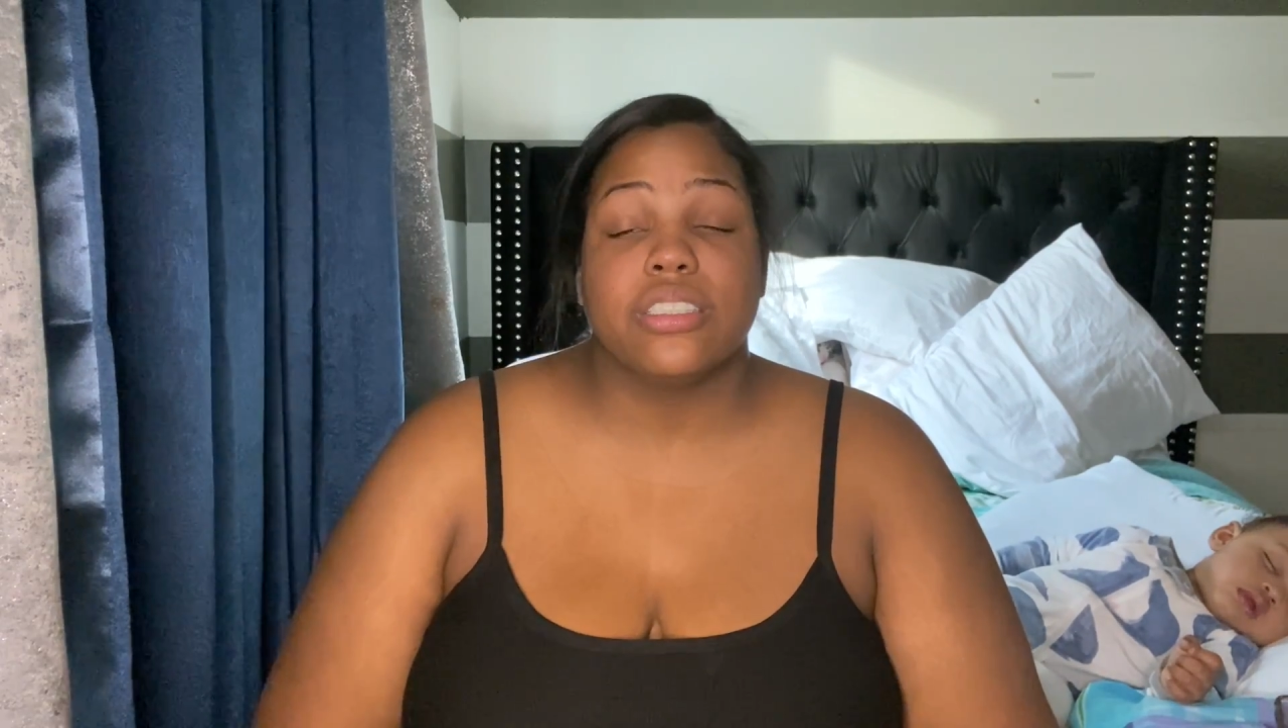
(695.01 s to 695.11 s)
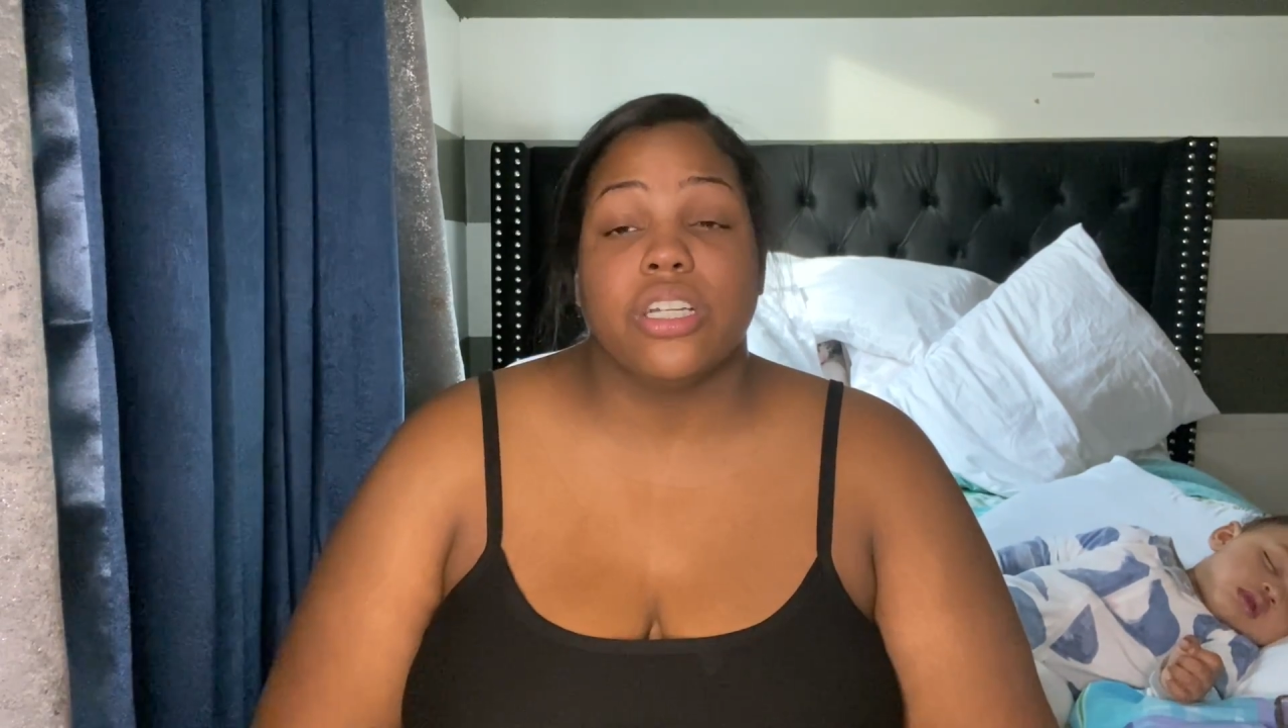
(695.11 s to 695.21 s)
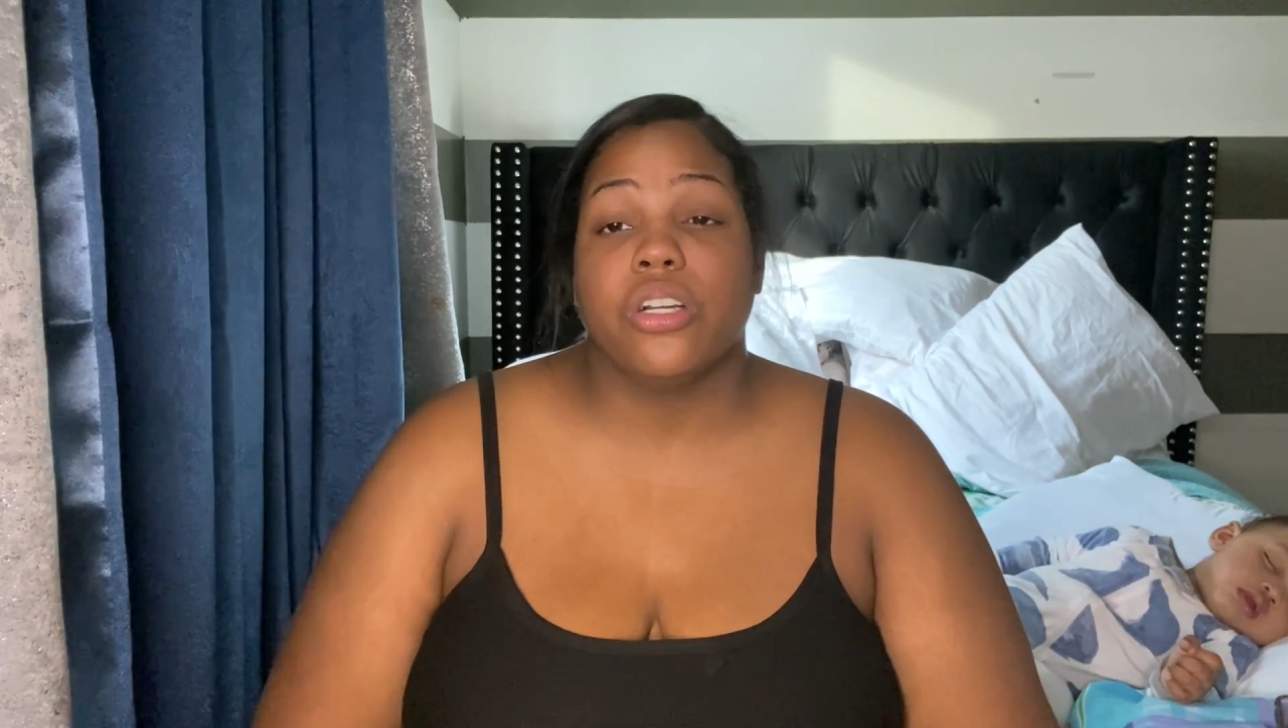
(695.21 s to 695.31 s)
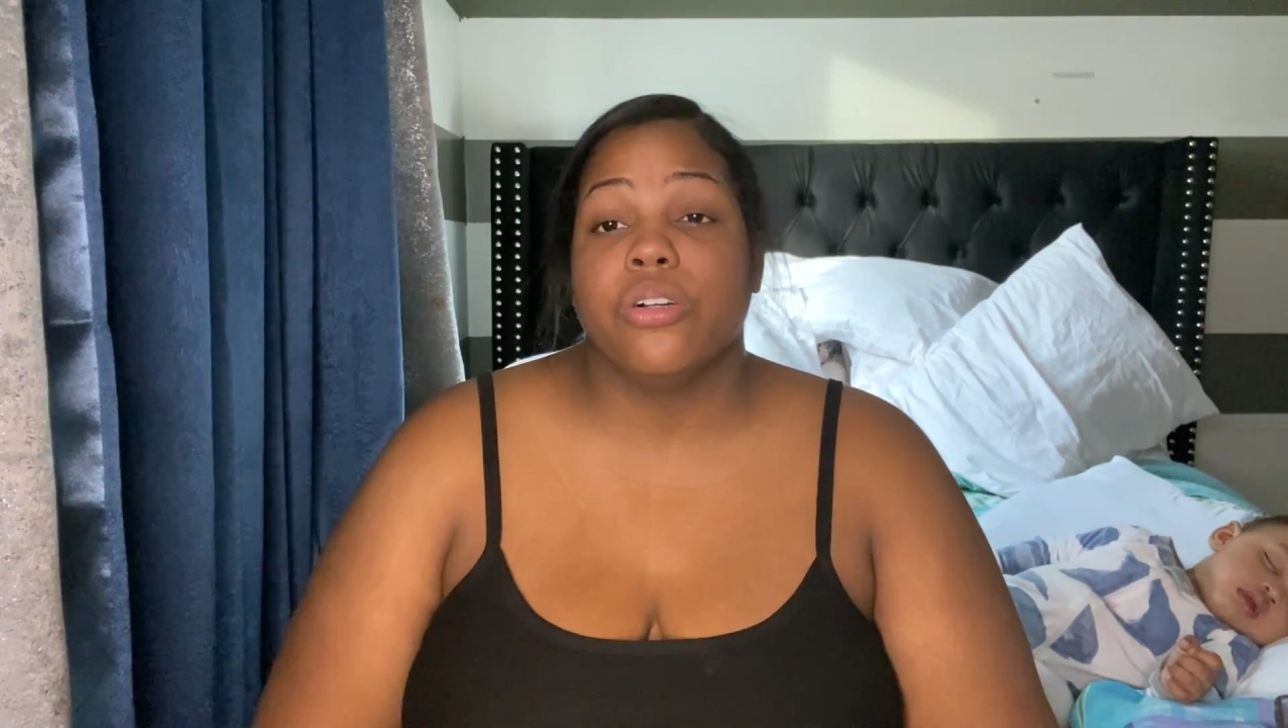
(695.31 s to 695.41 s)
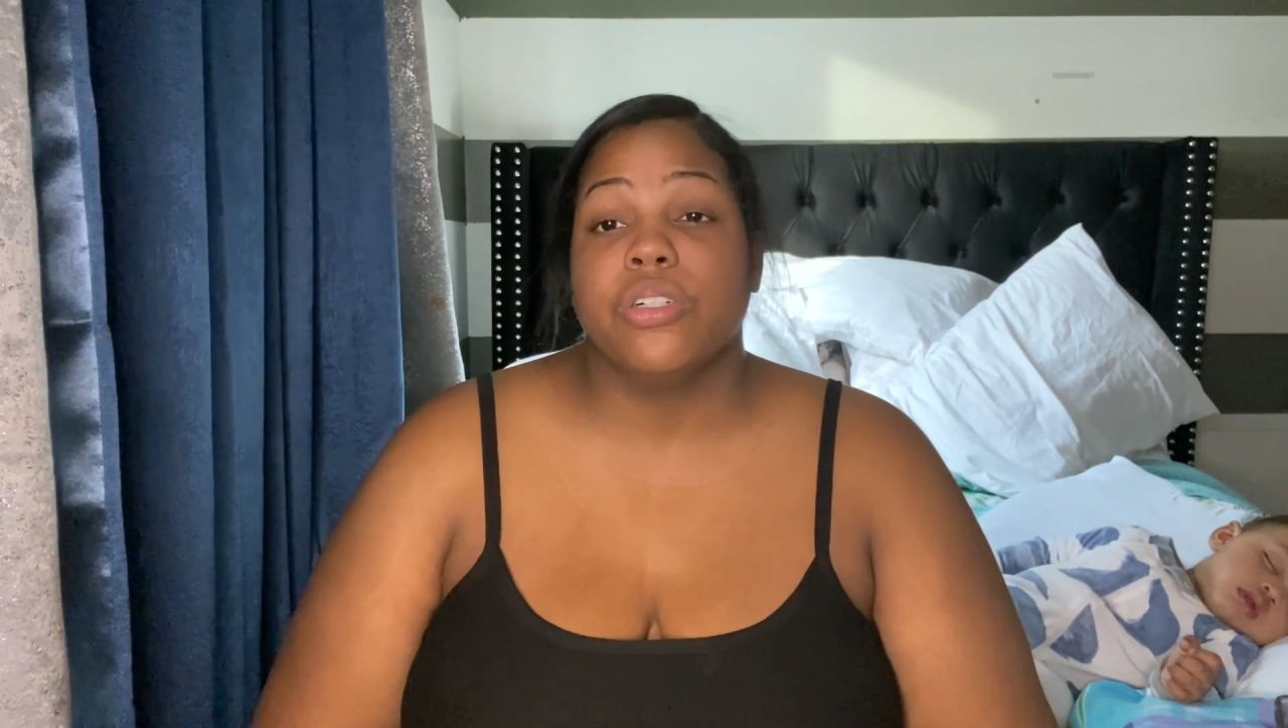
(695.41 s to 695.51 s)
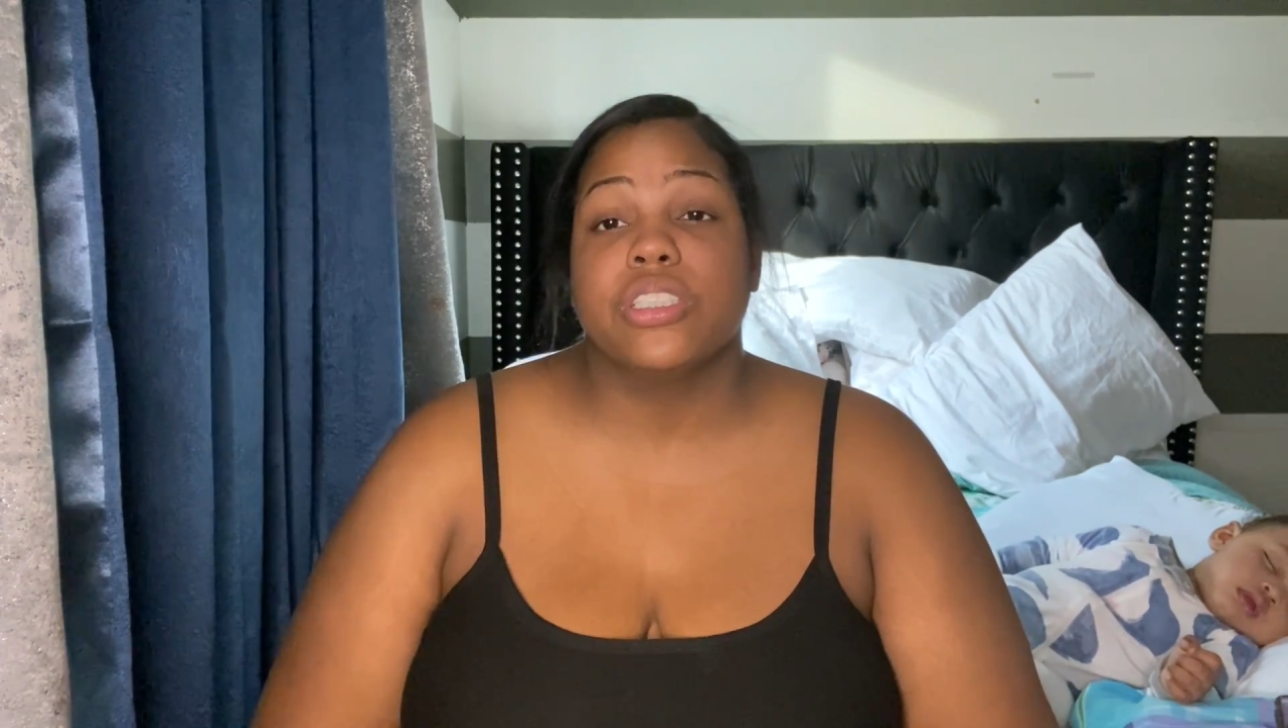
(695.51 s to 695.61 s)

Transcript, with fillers: yo.